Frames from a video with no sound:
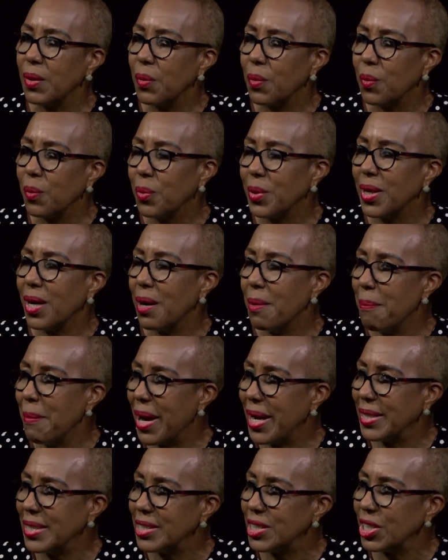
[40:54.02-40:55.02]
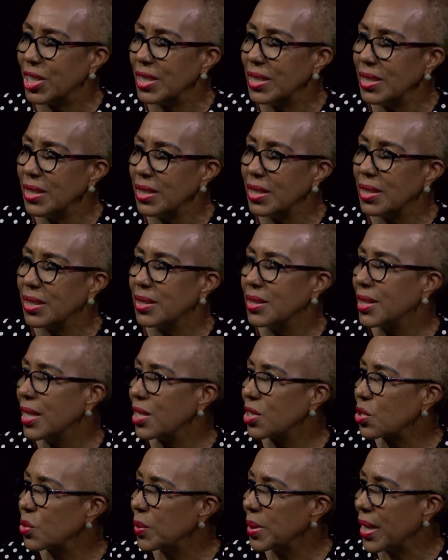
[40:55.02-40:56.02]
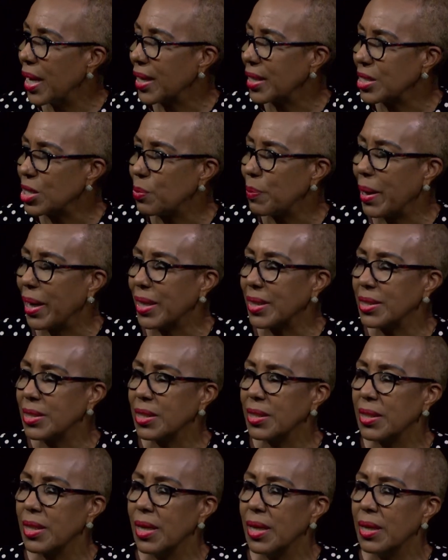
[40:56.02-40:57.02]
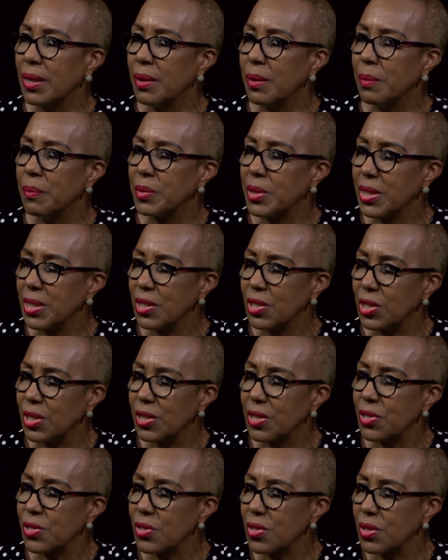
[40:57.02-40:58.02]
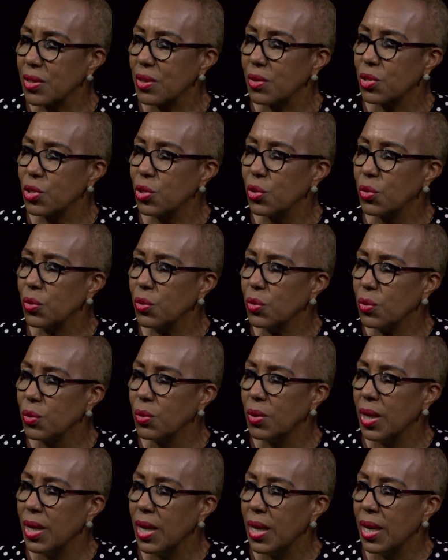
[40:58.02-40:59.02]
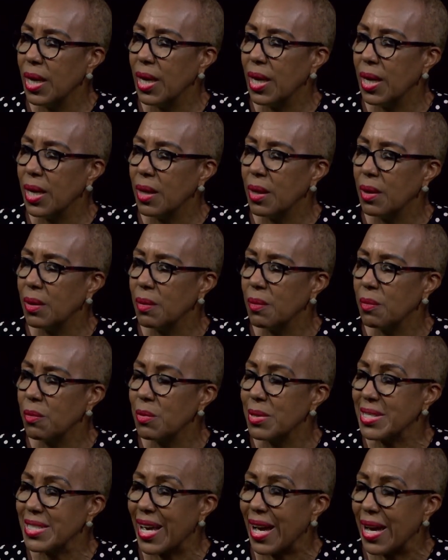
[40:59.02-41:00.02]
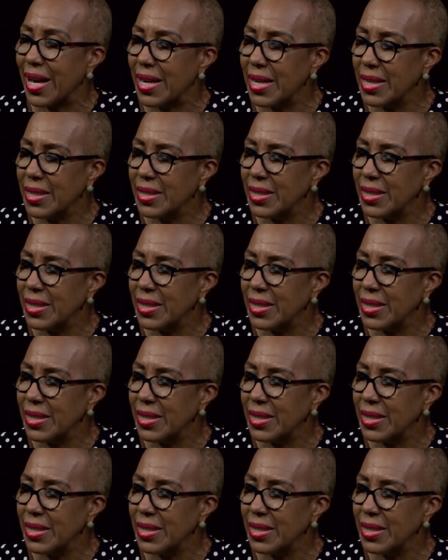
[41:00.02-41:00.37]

we are managing. Yes, we expect teachers to resign,